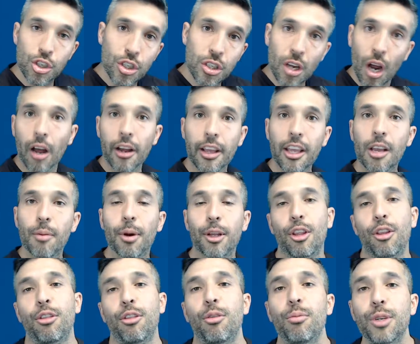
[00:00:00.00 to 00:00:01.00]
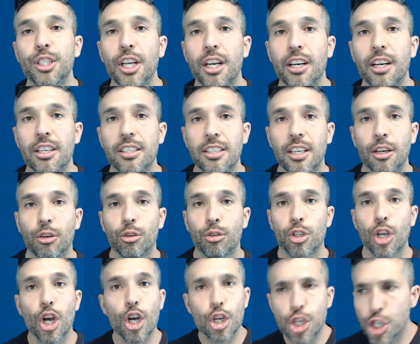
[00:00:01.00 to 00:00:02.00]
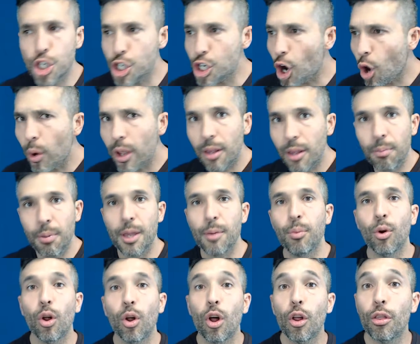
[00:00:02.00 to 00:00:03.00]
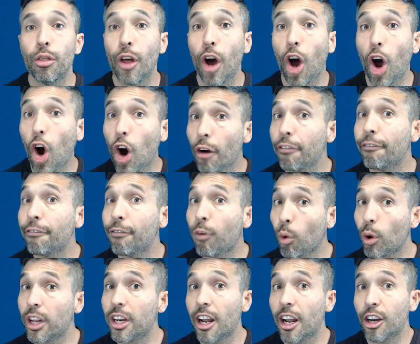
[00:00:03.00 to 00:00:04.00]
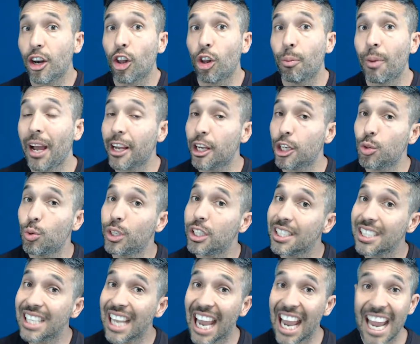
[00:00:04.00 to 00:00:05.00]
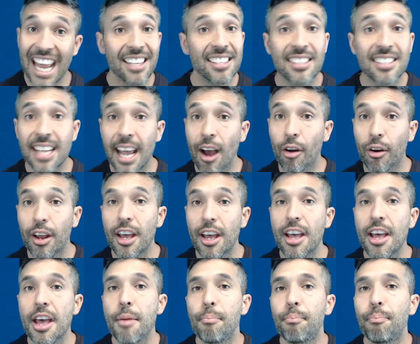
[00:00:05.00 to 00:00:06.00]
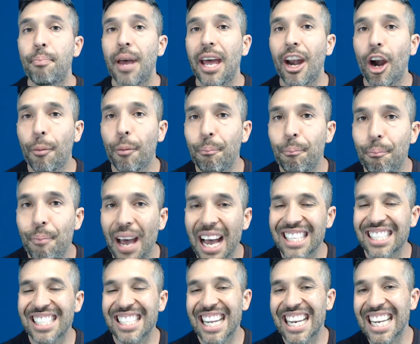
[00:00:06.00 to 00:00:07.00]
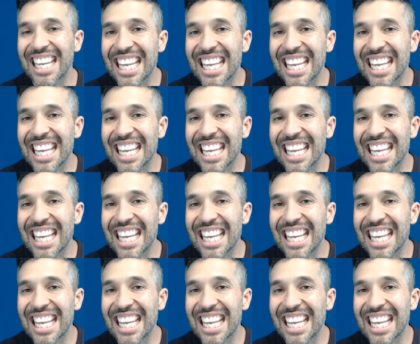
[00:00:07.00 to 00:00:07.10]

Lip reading: Talking about the thermogenic signals, showing people our $49 package, which is hands down been our best and